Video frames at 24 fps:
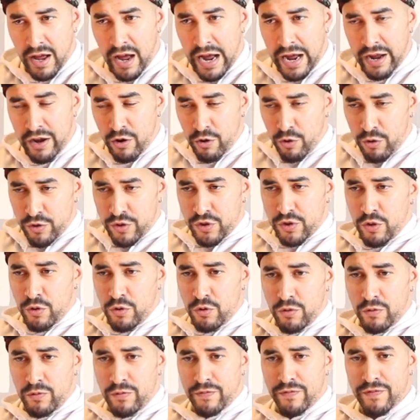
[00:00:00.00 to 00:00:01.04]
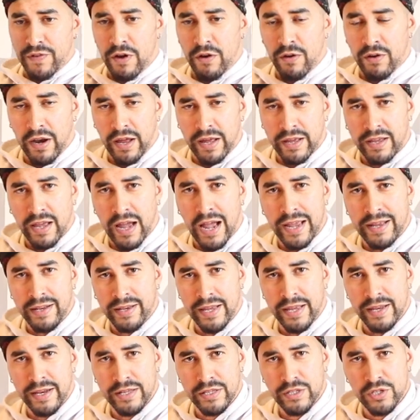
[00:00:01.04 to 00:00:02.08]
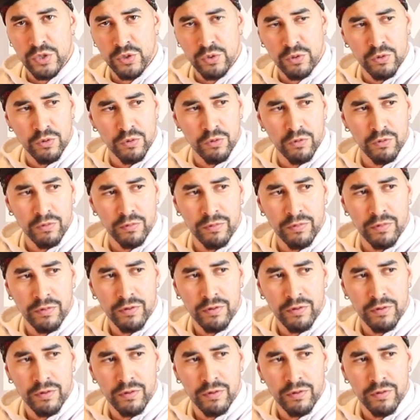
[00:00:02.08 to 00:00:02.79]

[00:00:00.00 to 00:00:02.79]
I also felt like I needed to